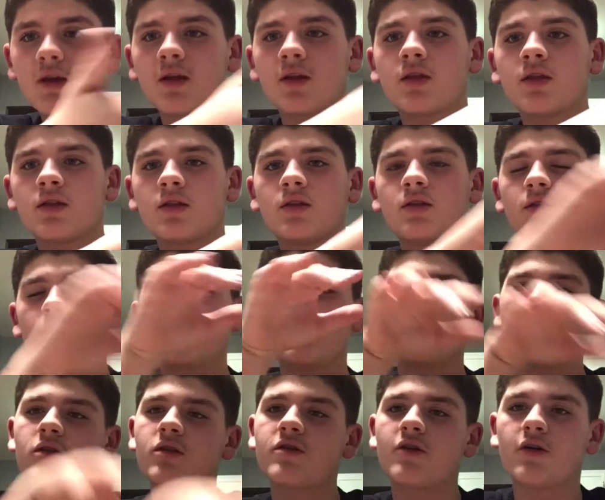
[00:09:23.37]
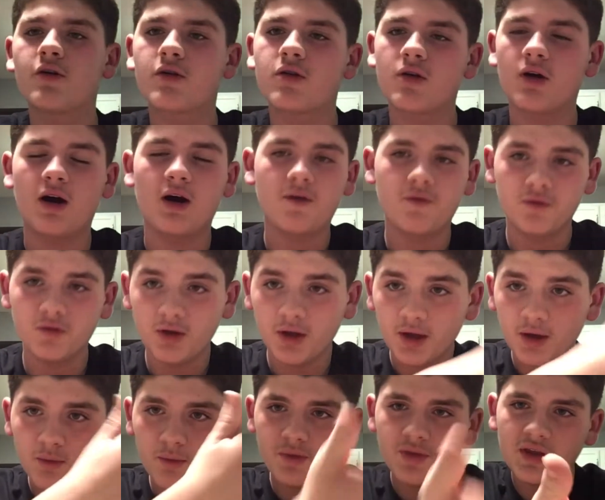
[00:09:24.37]
It starts off
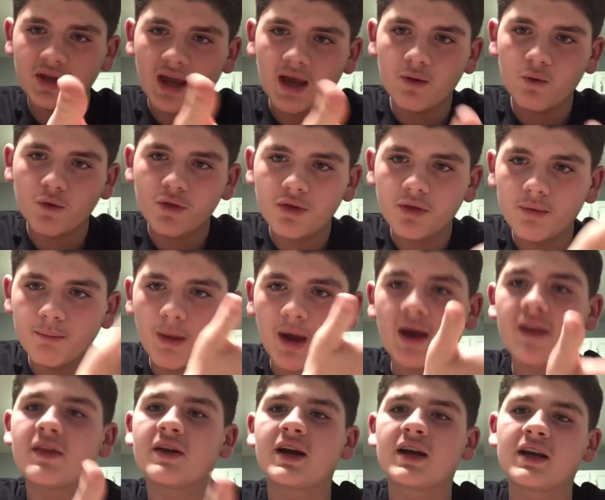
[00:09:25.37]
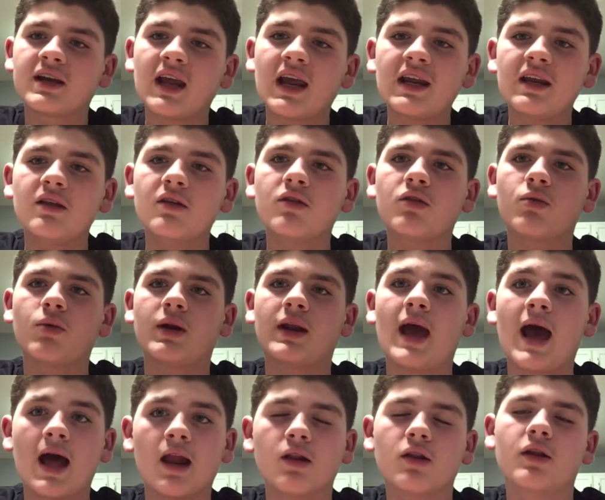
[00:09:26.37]
like back in the 1980s when
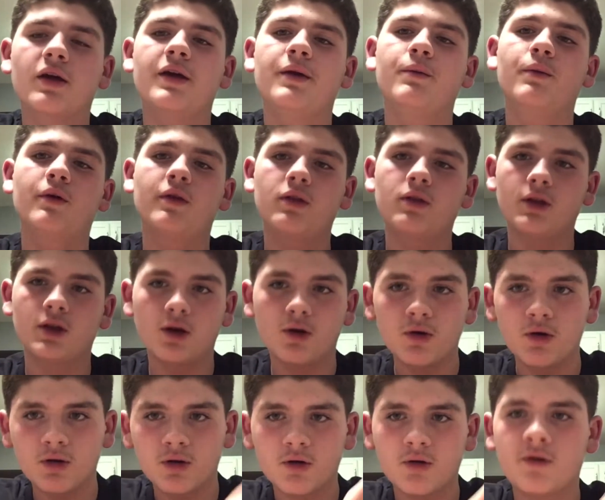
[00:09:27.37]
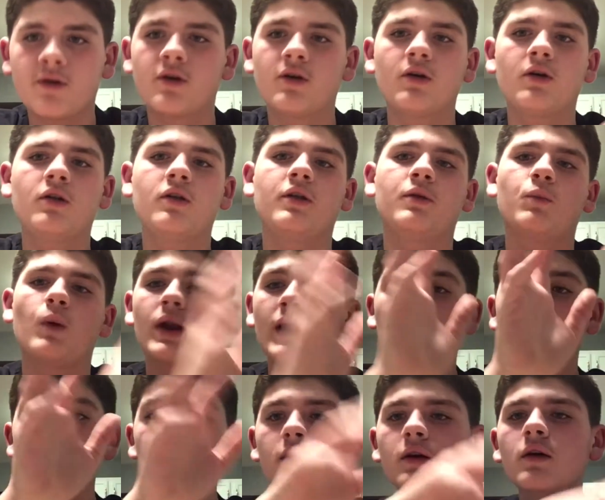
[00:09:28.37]
Adelaide was a little girl and
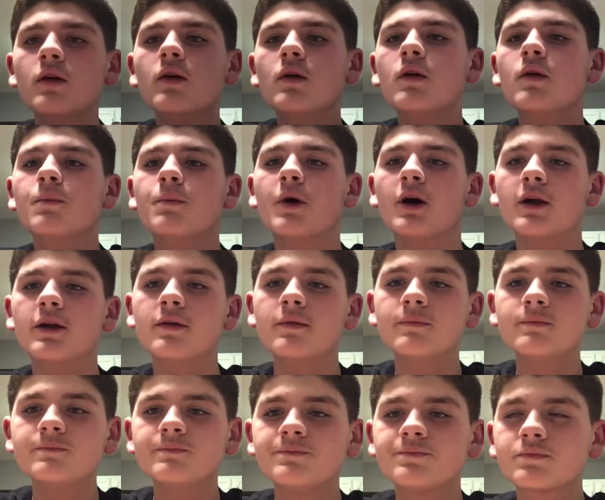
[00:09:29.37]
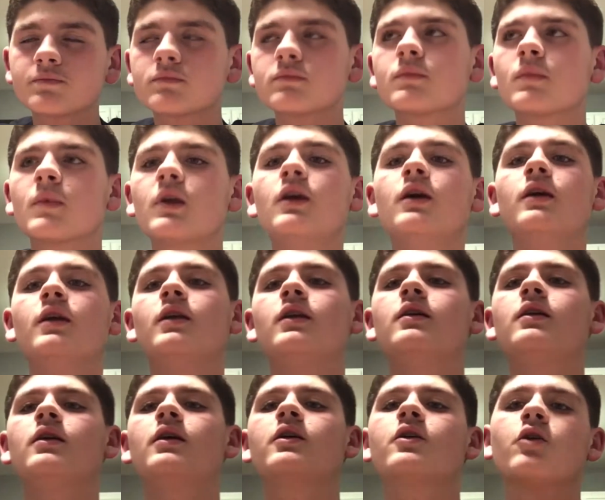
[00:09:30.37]
whatnot, but
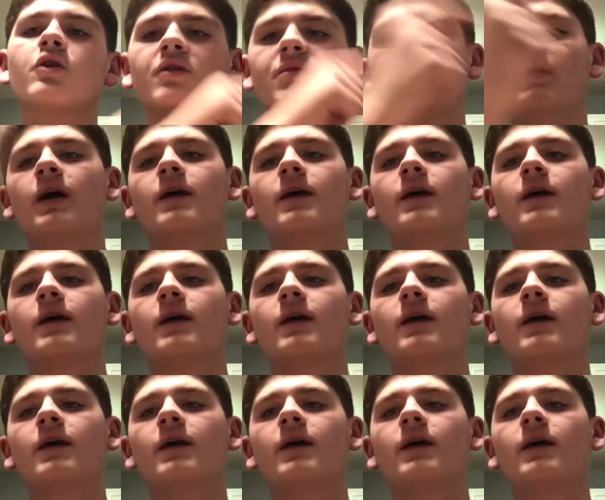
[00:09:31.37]
it goes